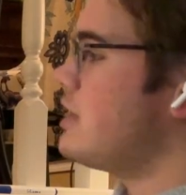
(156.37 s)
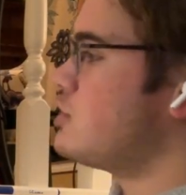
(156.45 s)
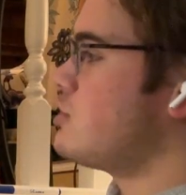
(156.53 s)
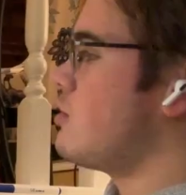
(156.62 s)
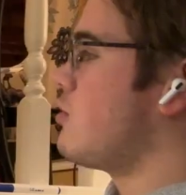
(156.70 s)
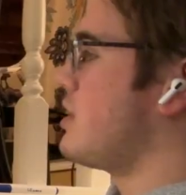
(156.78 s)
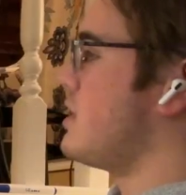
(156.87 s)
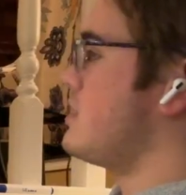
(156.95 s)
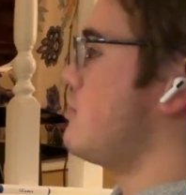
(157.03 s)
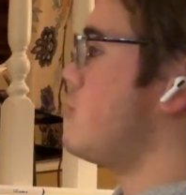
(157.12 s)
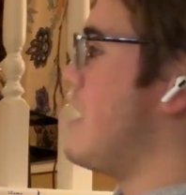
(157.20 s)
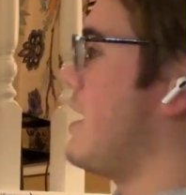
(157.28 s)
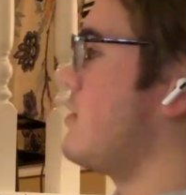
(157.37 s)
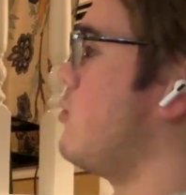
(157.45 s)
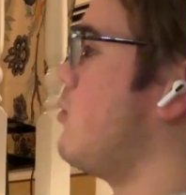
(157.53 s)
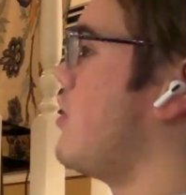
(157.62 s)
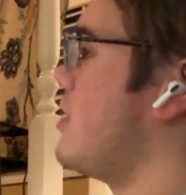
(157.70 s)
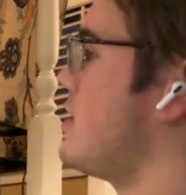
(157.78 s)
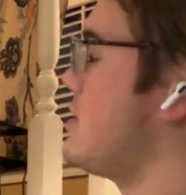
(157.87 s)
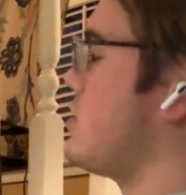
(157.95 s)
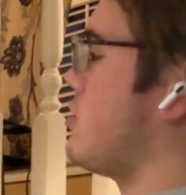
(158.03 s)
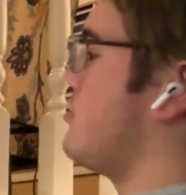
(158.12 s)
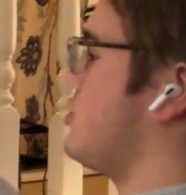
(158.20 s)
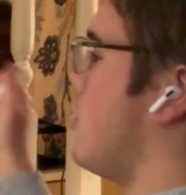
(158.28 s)
sure we're going to subtract one of the
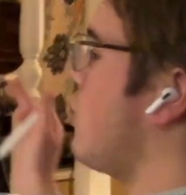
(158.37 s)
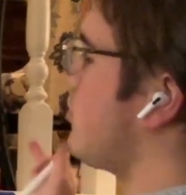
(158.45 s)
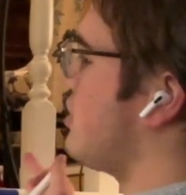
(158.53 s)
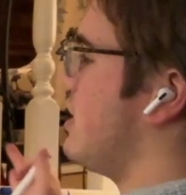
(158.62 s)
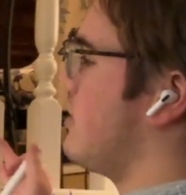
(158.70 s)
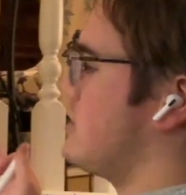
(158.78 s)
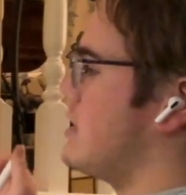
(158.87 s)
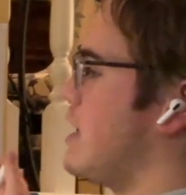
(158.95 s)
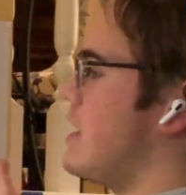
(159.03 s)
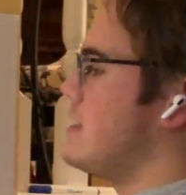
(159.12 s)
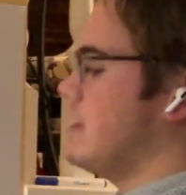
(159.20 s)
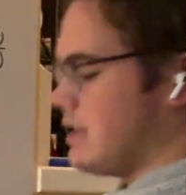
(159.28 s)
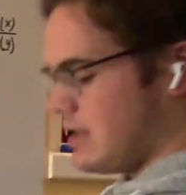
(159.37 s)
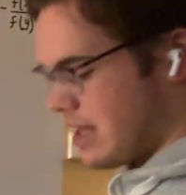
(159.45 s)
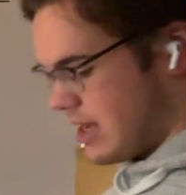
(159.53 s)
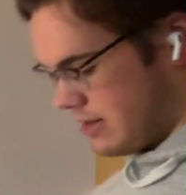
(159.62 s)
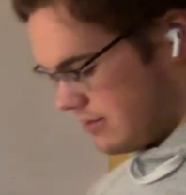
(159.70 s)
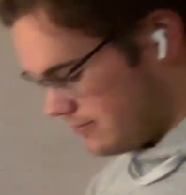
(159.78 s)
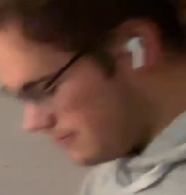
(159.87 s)
terms over to the other side, and then